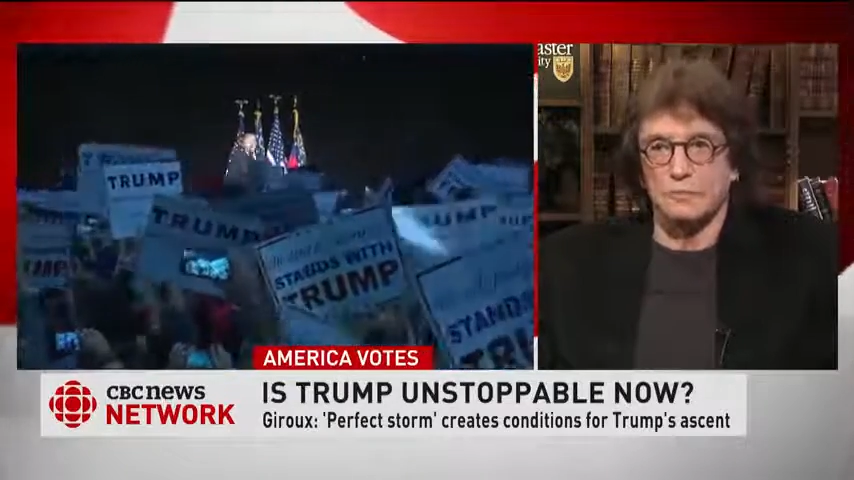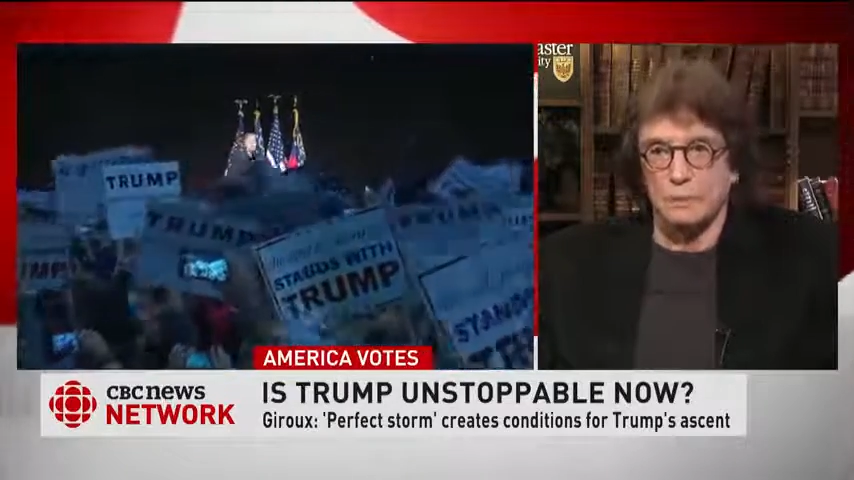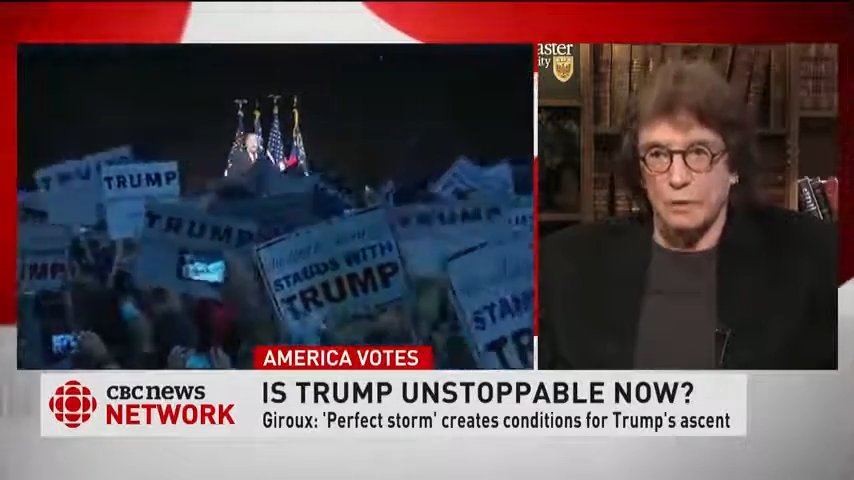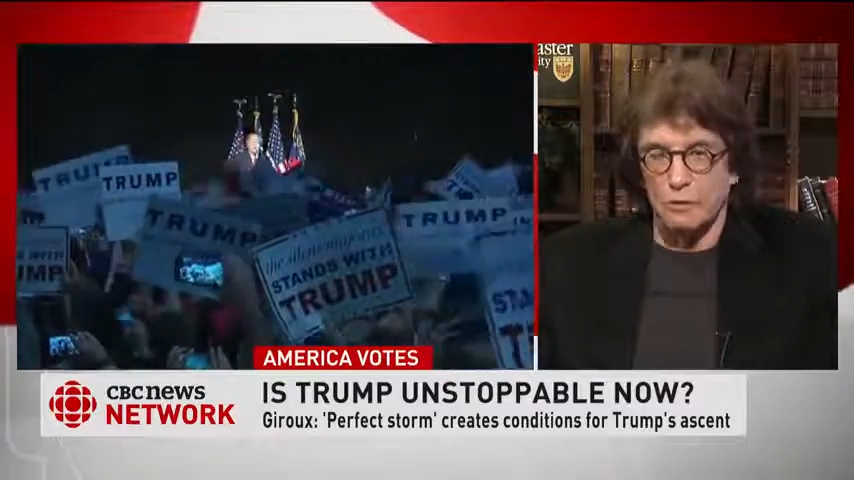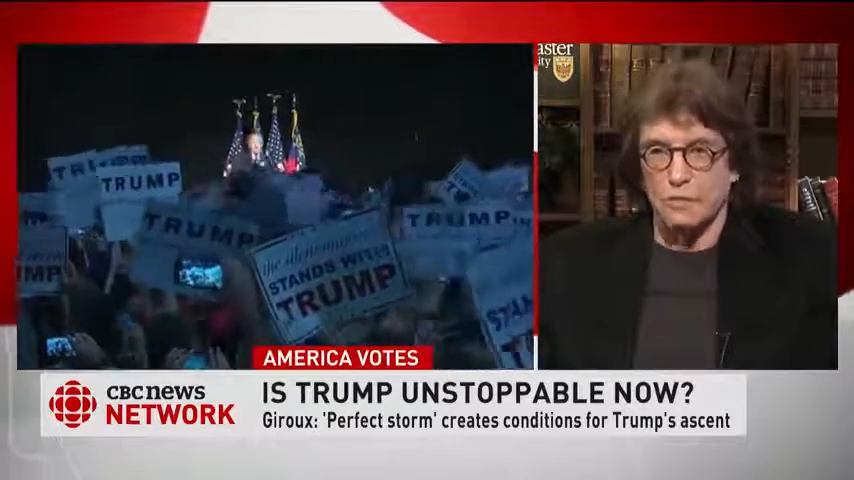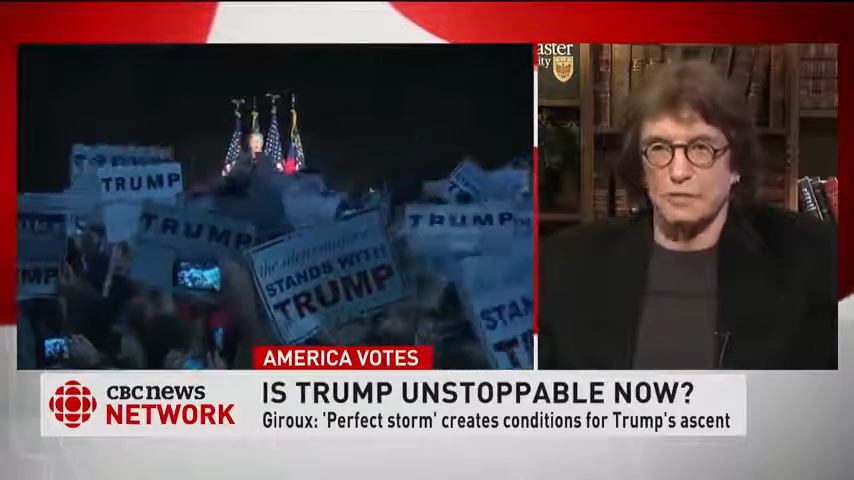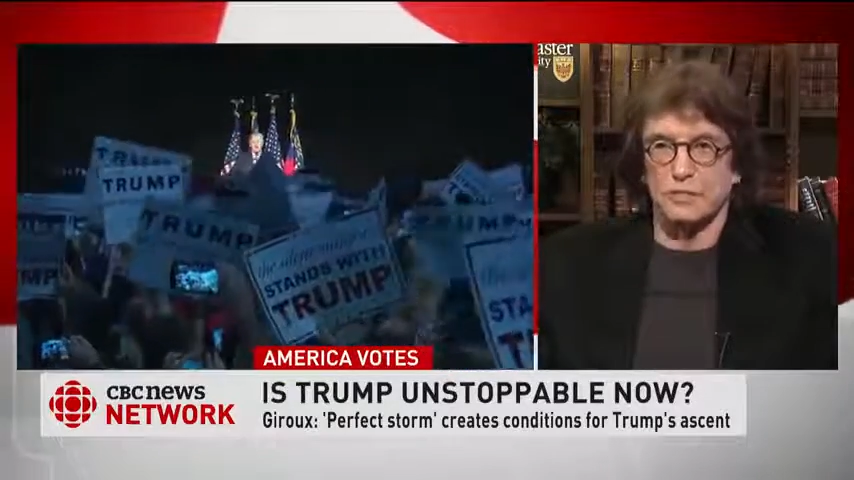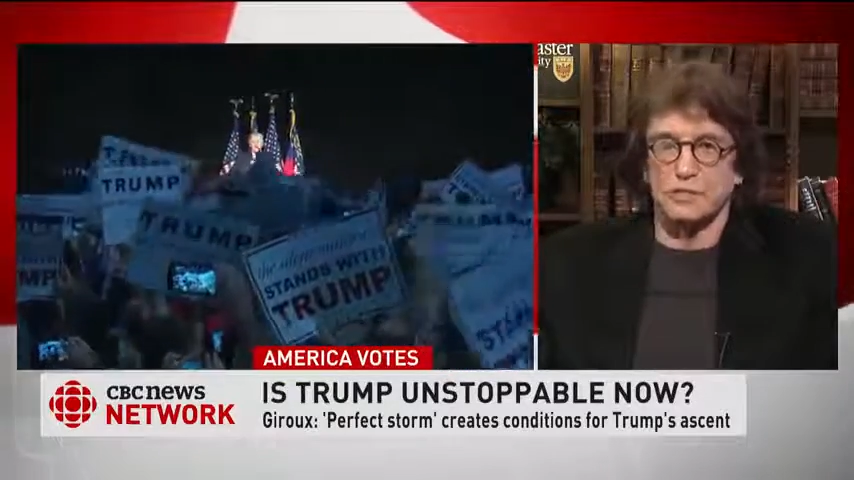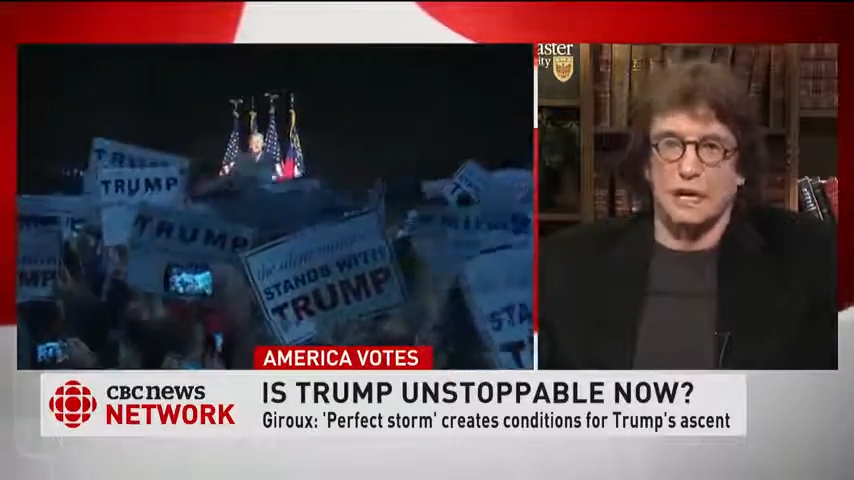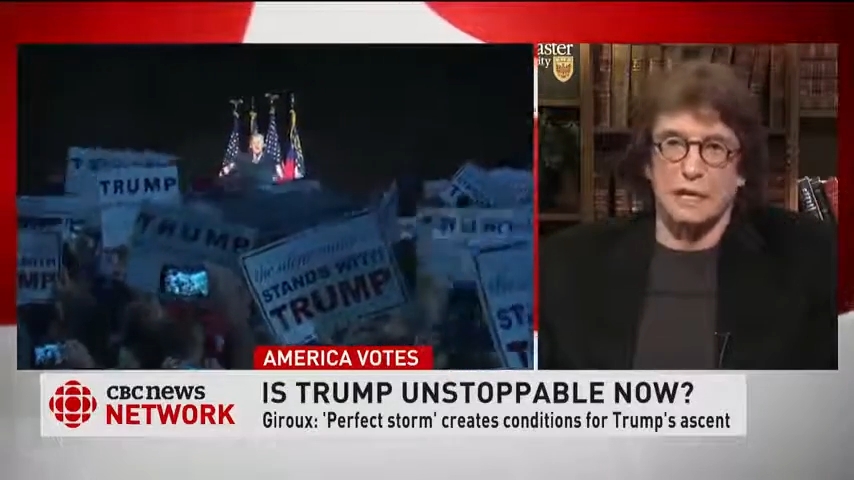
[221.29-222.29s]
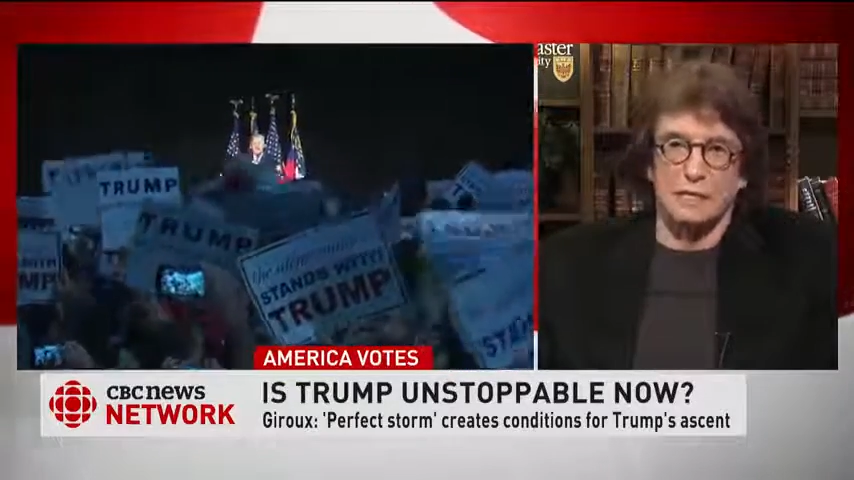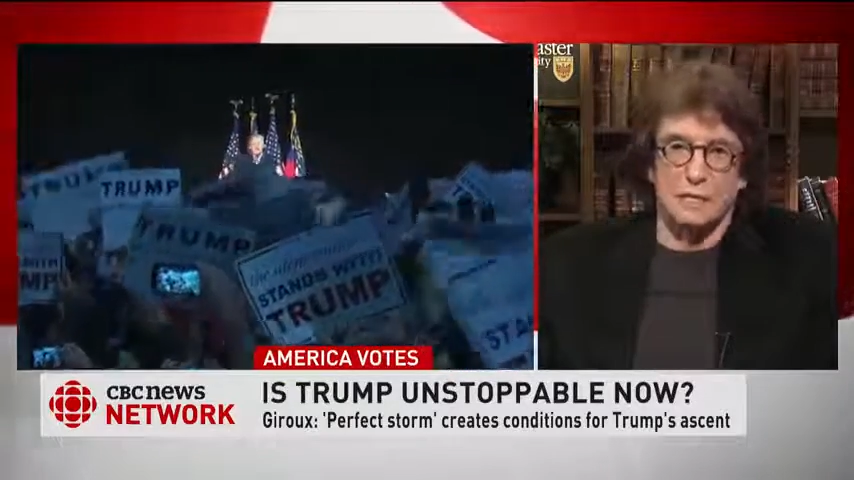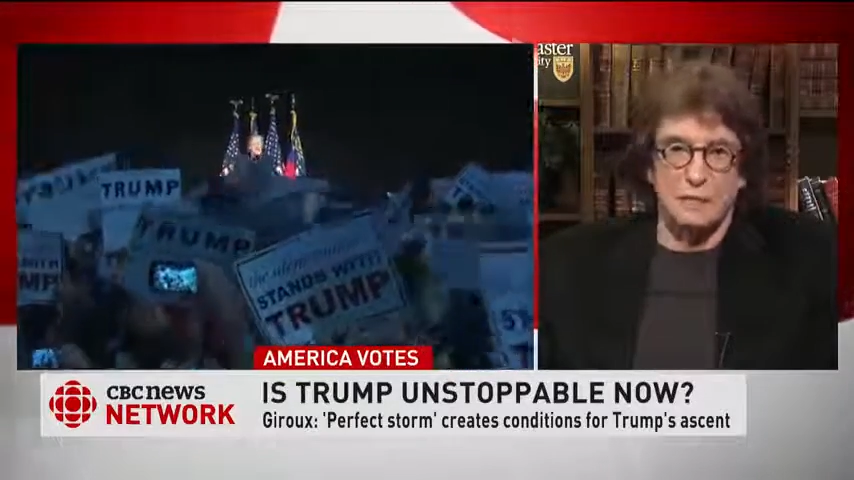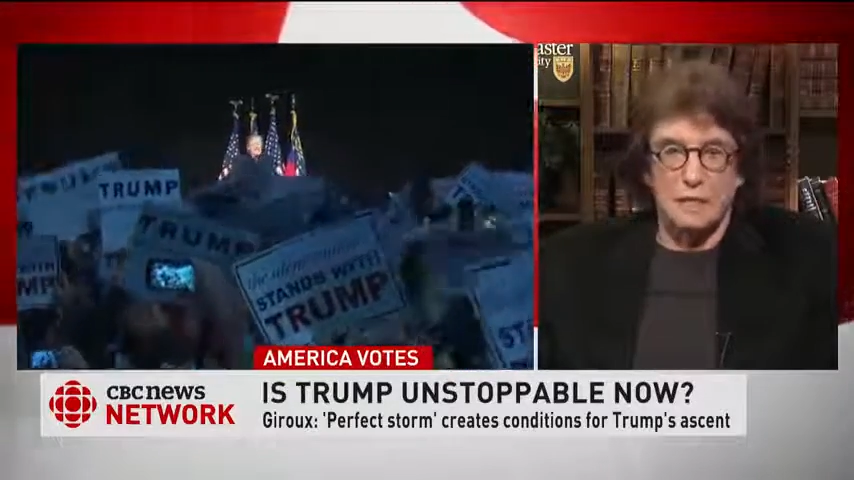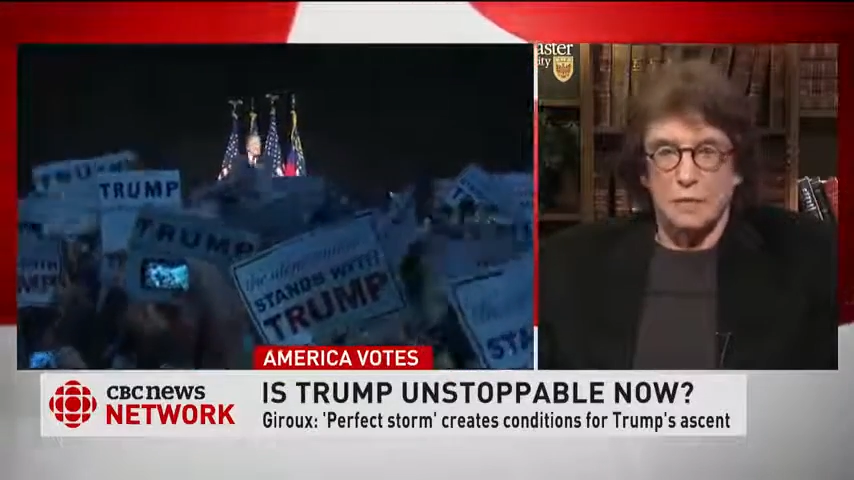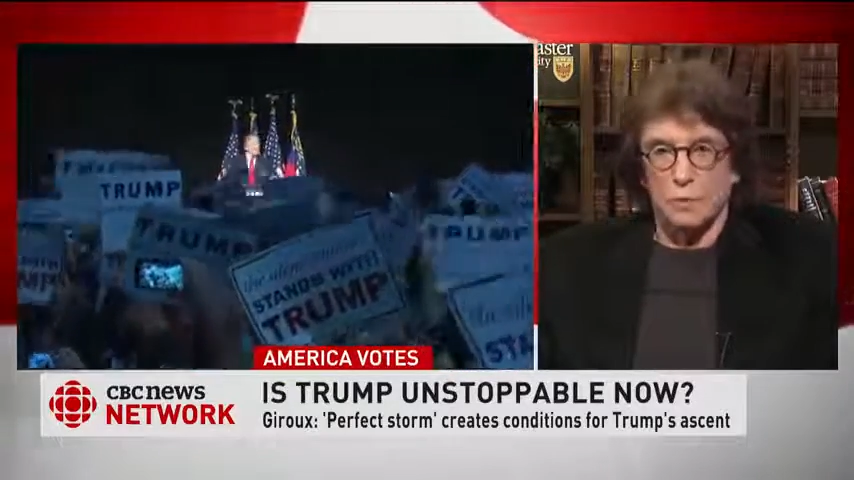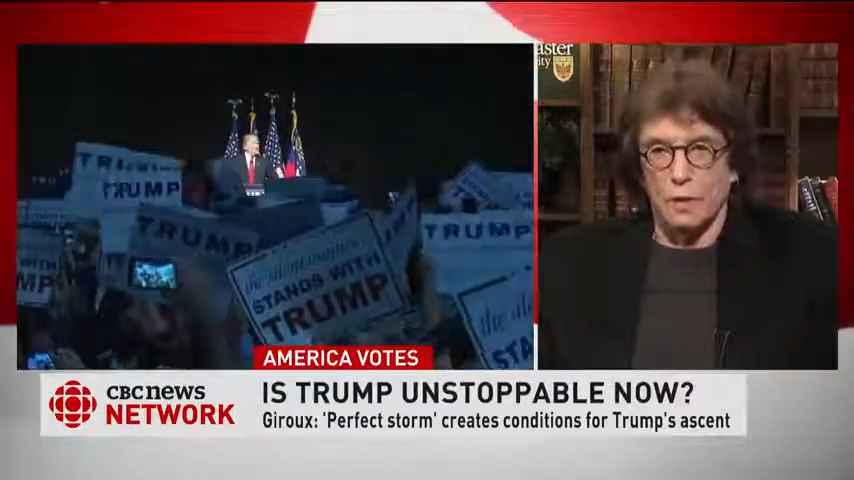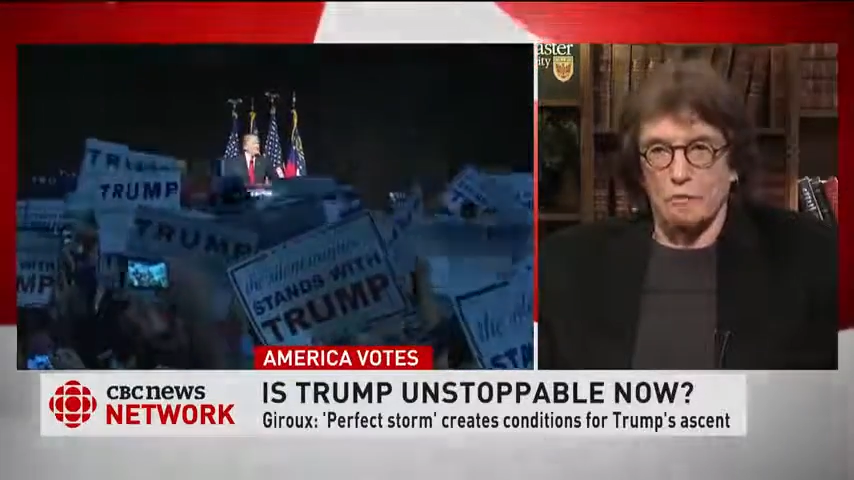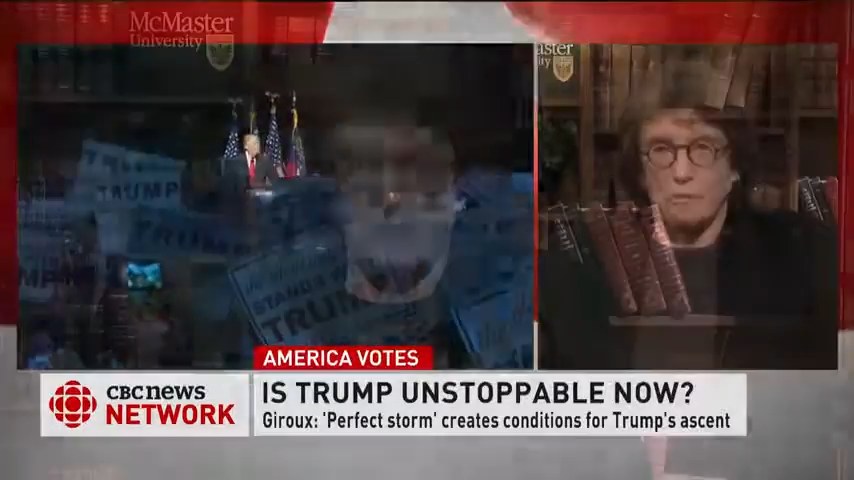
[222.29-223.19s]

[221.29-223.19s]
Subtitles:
of American society, whether